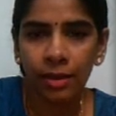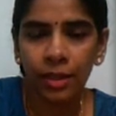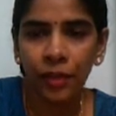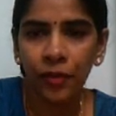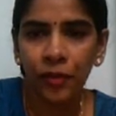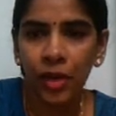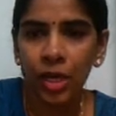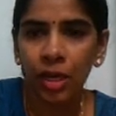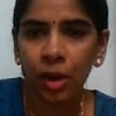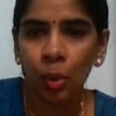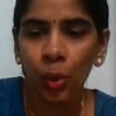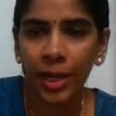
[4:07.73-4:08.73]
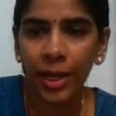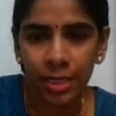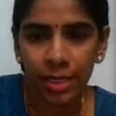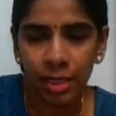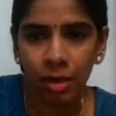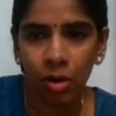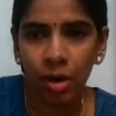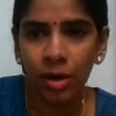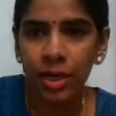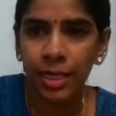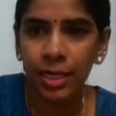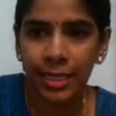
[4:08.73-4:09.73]
different weight or
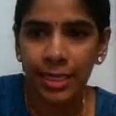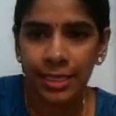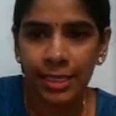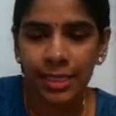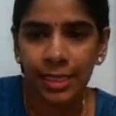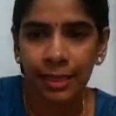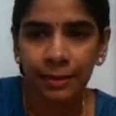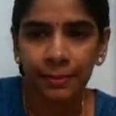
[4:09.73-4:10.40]
density.